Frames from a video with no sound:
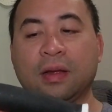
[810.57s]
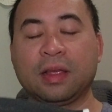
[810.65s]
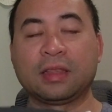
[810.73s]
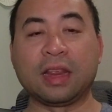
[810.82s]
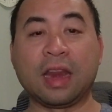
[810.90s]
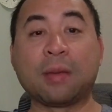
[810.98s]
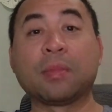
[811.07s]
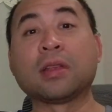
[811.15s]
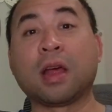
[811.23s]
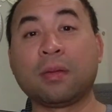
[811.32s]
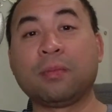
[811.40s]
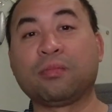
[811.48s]
It's an
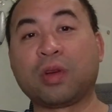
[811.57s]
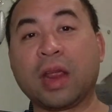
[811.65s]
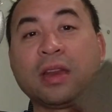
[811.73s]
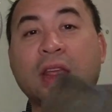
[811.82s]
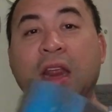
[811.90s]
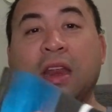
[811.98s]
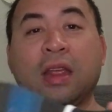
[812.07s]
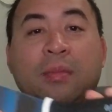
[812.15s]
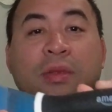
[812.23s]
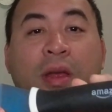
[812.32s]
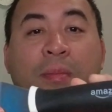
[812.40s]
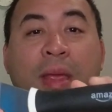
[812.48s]
Amazon branded,
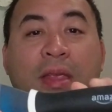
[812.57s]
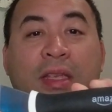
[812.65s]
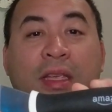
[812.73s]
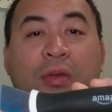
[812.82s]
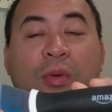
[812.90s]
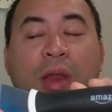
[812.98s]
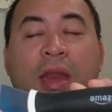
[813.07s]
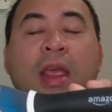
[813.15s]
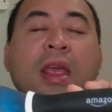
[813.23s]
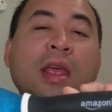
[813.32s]
Amazon Basics one.